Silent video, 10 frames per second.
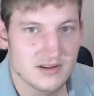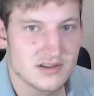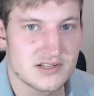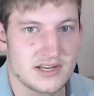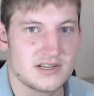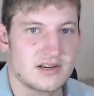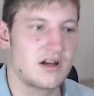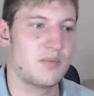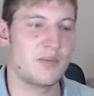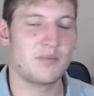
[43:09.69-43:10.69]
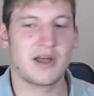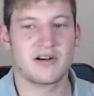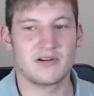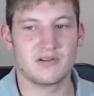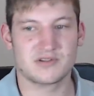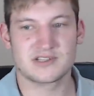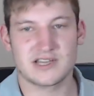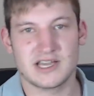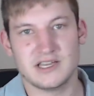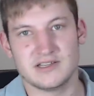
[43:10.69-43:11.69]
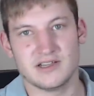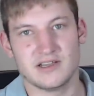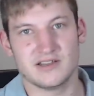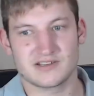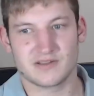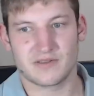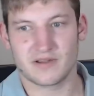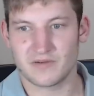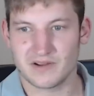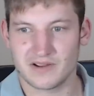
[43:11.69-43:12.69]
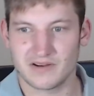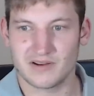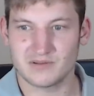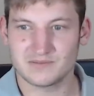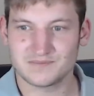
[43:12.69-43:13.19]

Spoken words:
setting up a parallel state here in South Africa now.